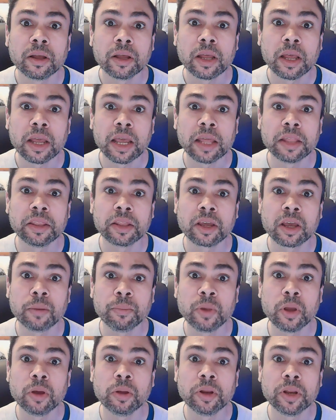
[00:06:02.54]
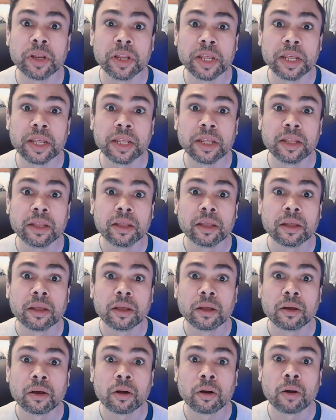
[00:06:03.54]
in the community
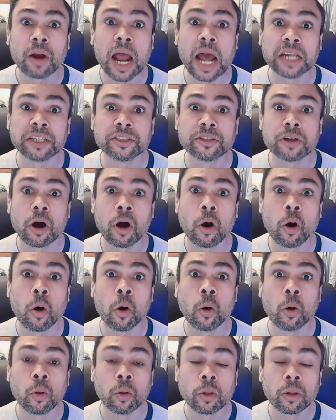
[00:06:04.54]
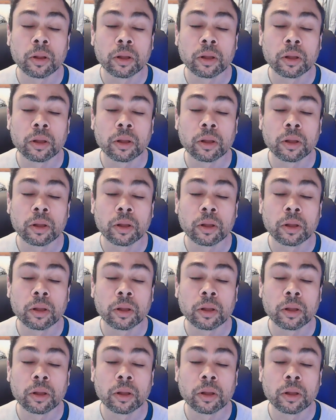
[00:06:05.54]
or as a whole.